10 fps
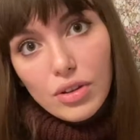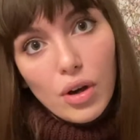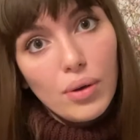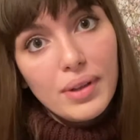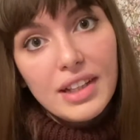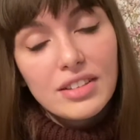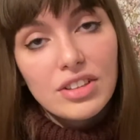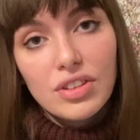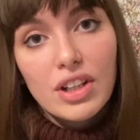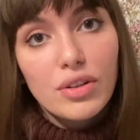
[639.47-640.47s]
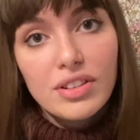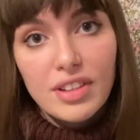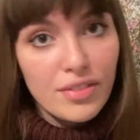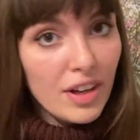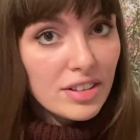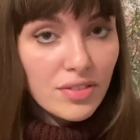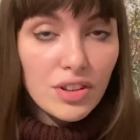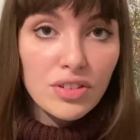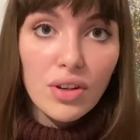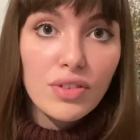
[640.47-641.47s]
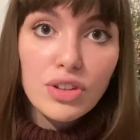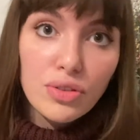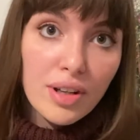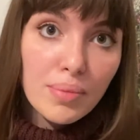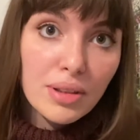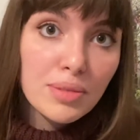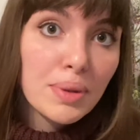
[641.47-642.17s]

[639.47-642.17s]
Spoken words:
Not only is it to increase the effectiveness of the treatments,